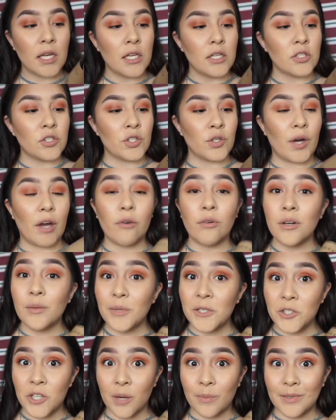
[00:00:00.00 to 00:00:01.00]
So I wouldn't
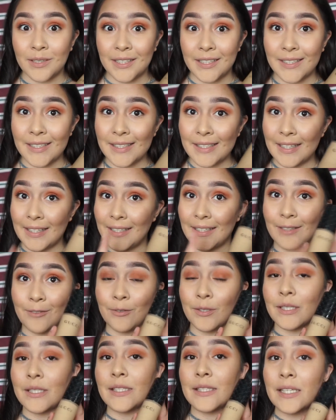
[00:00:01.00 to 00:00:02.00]
be dropping this, and it
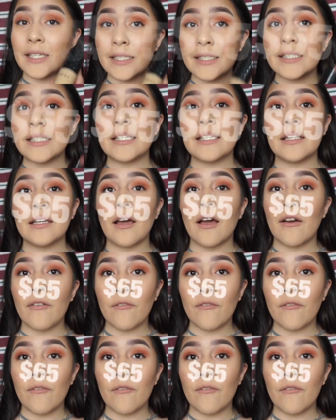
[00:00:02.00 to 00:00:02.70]
was $65.